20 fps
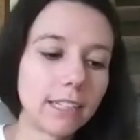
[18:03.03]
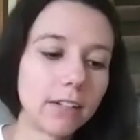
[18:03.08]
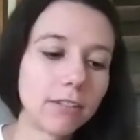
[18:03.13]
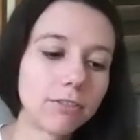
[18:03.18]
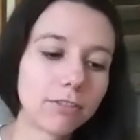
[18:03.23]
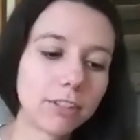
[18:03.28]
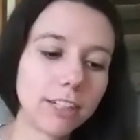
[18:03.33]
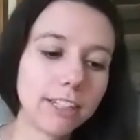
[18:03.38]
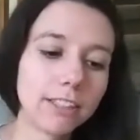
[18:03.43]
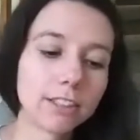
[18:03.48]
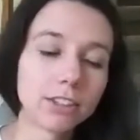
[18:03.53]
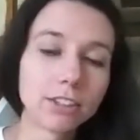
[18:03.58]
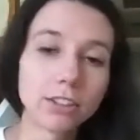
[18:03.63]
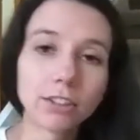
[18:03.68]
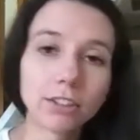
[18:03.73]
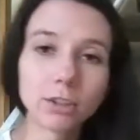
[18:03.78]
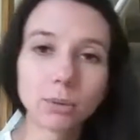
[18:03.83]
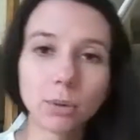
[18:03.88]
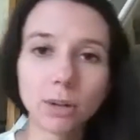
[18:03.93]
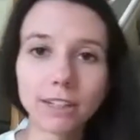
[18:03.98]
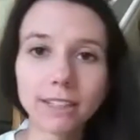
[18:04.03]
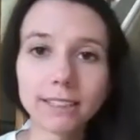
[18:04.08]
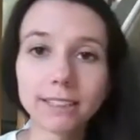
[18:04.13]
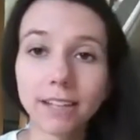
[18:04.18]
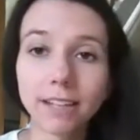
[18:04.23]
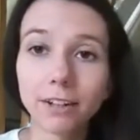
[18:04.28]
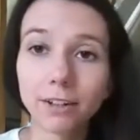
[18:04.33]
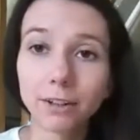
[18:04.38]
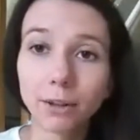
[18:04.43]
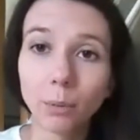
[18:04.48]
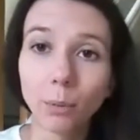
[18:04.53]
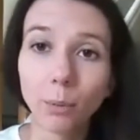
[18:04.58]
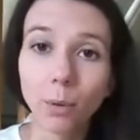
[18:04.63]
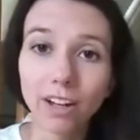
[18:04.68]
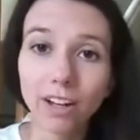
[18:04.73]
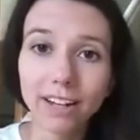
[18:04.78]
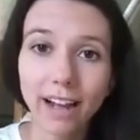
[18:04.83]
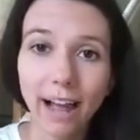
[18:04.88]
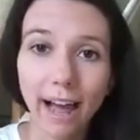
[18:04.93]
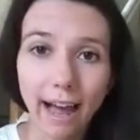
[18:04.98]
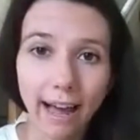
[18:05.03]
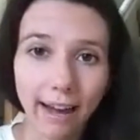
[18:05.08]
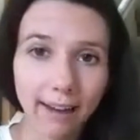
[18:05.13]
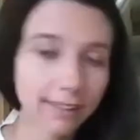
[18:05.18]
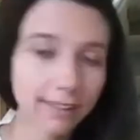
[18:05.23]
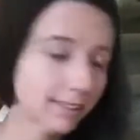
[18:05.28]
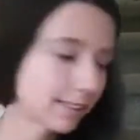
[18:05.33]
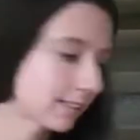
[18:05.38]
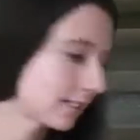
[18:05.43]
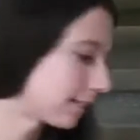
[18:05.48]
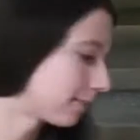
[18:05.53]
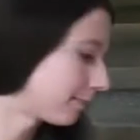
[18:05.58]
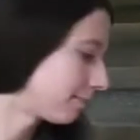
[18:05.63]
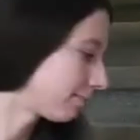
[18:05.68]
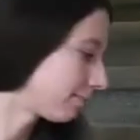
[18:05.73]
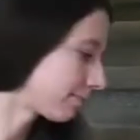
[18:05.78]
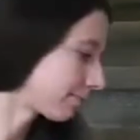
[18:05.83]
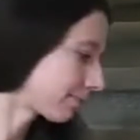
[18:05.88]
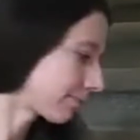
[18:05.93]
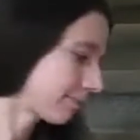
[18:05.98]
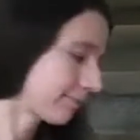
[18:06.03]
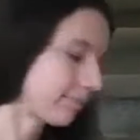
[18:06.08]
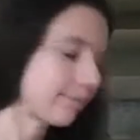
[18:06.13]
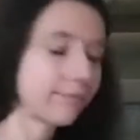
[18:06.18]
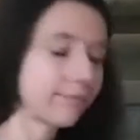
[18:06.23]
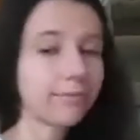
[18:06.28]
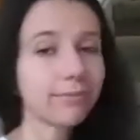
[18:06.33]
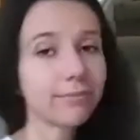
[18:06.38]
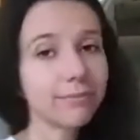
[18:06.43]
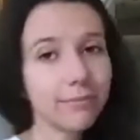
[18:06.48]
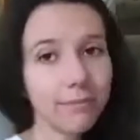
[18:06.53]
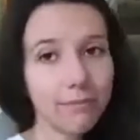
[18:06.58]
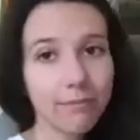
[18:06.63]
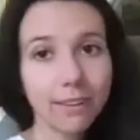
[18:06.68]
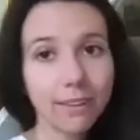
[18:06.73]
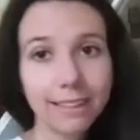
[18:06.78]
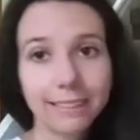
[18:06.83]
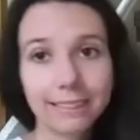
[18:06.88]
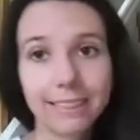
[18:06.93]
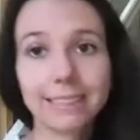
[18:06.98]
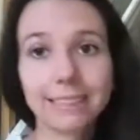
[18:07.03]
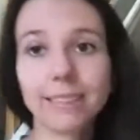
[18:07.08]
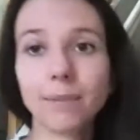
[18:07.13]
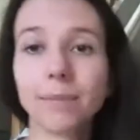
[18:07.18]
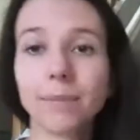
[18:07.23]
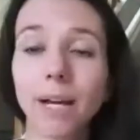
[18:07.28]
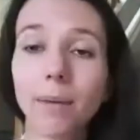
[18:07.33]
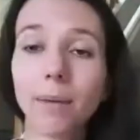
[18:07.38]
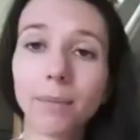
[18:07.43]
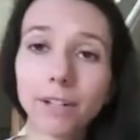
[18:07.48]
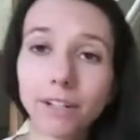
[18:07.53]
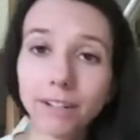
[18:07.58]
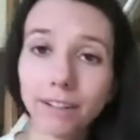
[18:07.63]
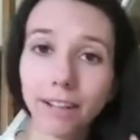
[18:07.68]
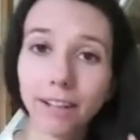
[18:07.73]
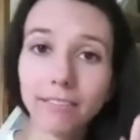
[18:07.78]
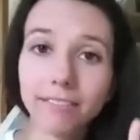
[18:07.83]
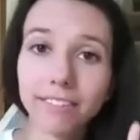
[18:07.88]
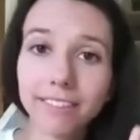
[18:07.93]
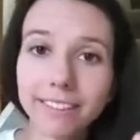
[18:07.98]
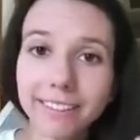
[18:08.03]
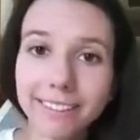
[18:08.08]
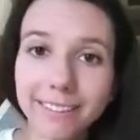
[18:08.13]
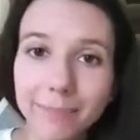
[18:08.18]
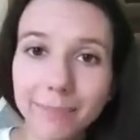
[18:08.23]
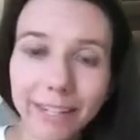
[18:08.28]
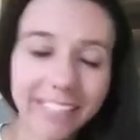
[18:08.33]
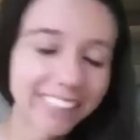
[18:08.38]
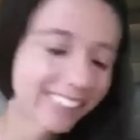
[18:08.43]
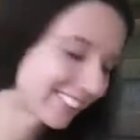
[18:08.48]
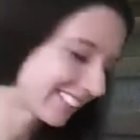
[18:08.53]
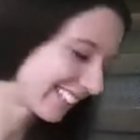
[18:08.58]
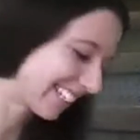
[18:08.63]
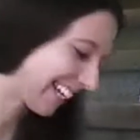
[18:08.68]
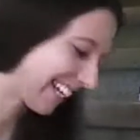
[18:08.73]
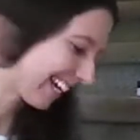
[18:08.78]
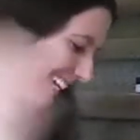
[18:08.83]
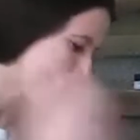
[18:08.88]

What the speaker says: self-written search warrants under what act? Since September 11th. Patriot